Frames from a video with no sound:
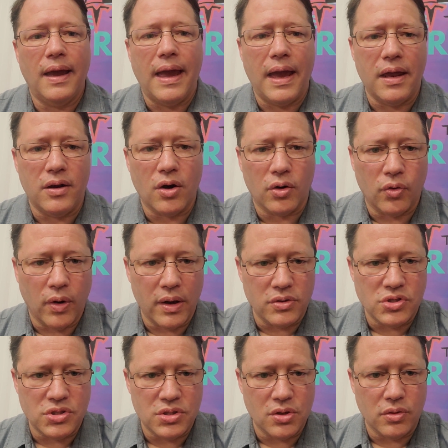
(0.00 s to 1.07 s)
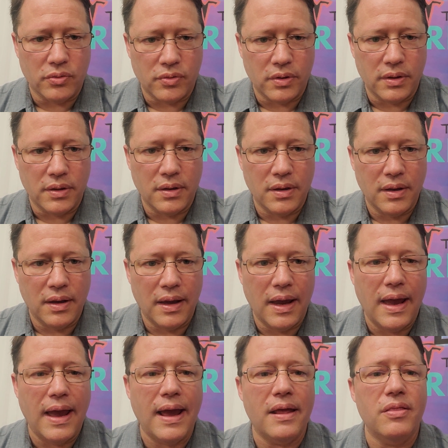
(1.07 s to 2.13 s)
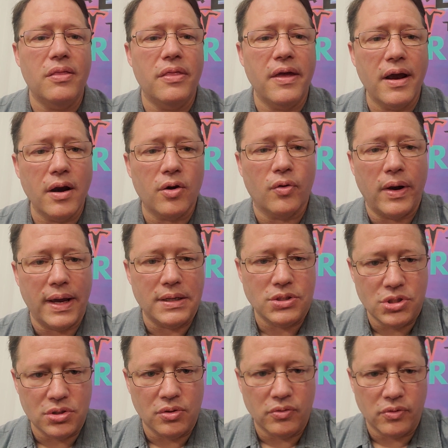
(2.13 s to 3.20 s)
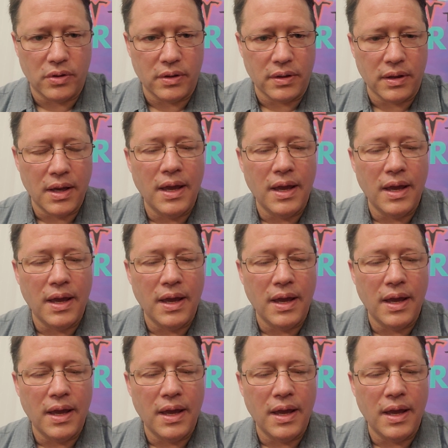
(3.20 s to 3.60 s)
and our grandchildren and their grandchildren